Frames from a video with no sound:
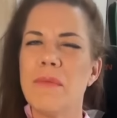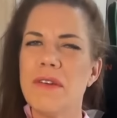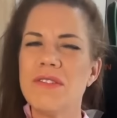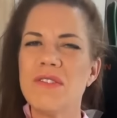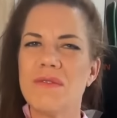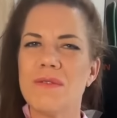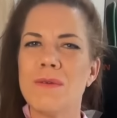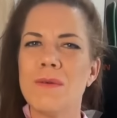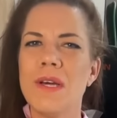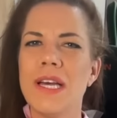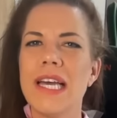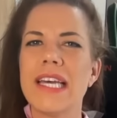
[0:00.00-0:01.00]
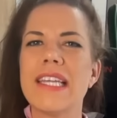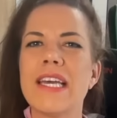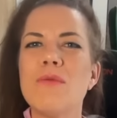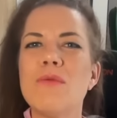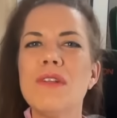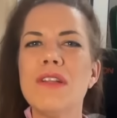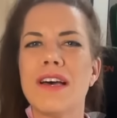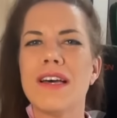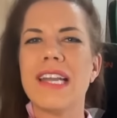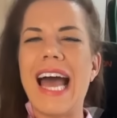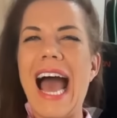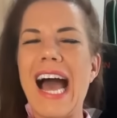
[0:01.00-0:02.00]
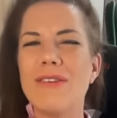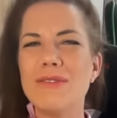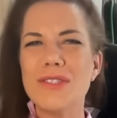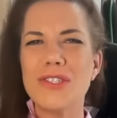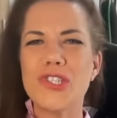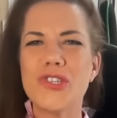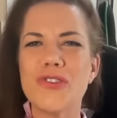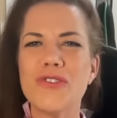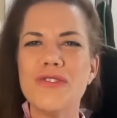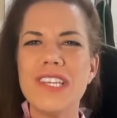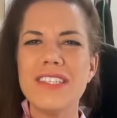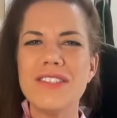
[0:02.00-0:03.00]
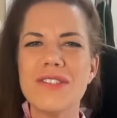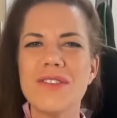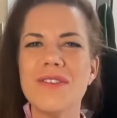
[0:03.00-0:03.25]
most of all, they will learn how to tune into